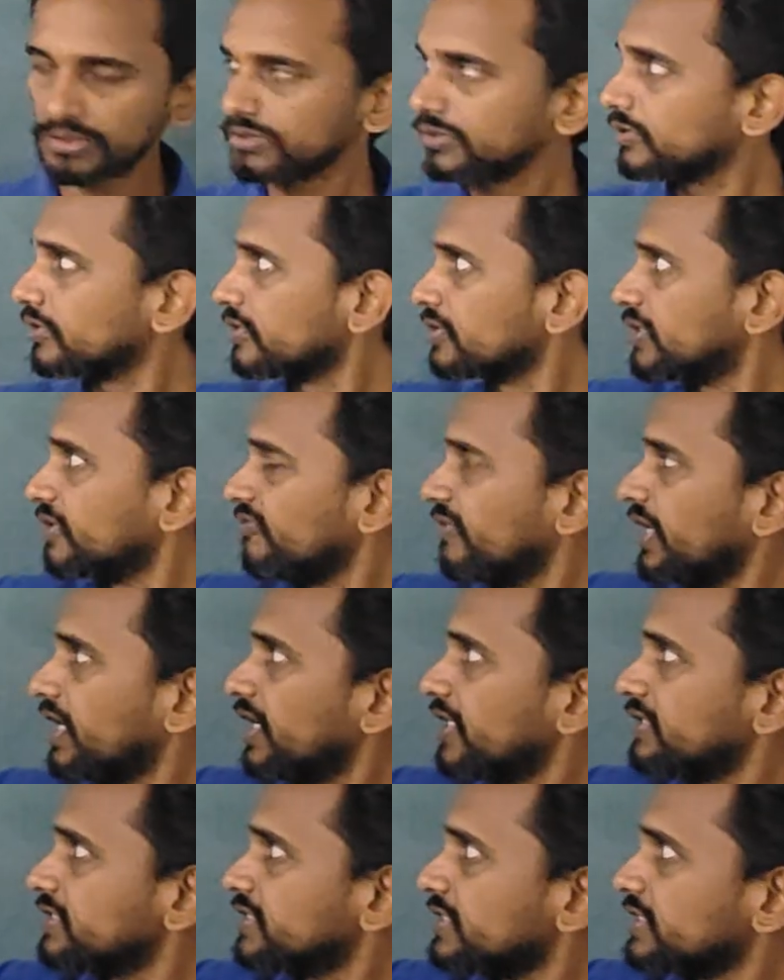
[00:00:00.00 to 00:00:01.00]
So the
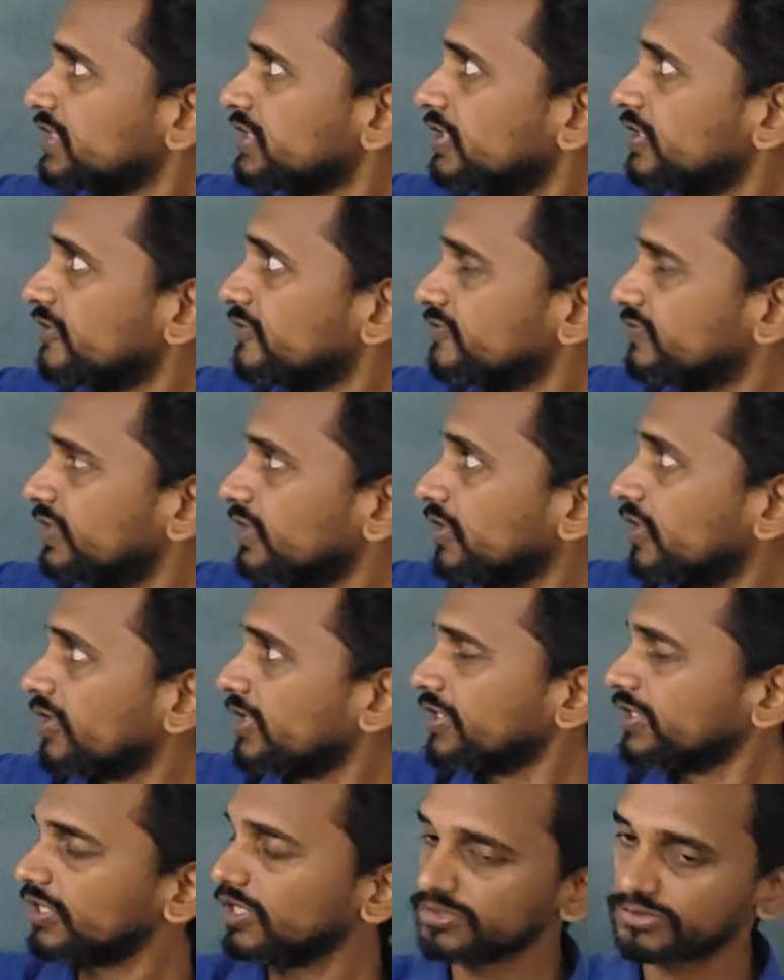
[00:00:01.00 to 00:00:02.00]
velocity of the
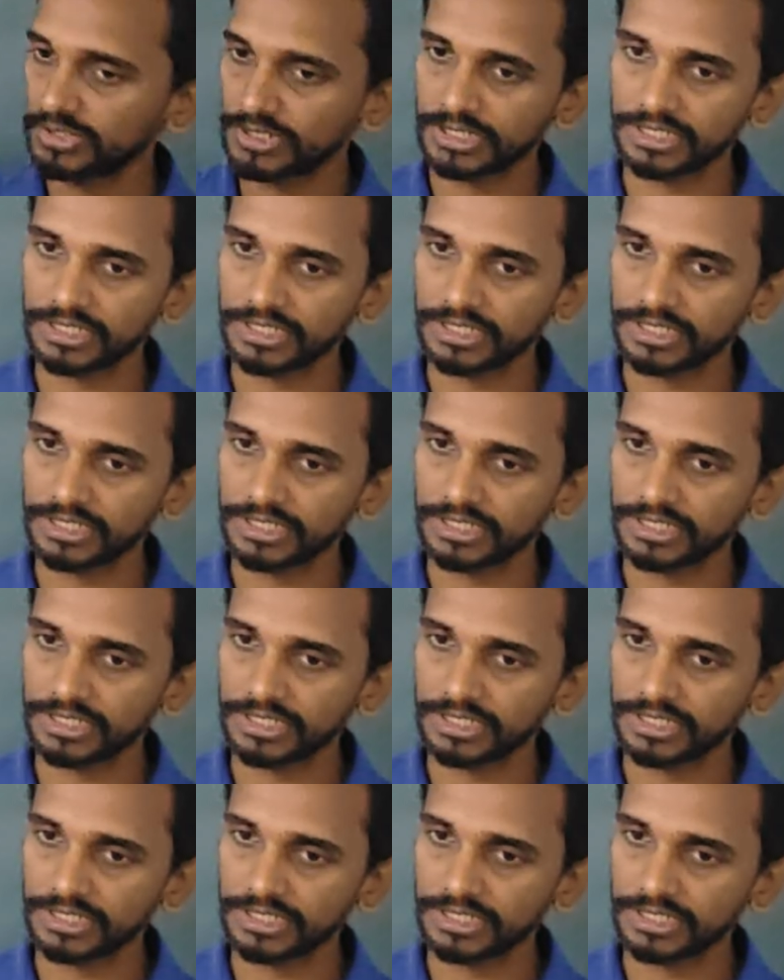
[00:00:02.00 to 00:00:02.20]
rocket also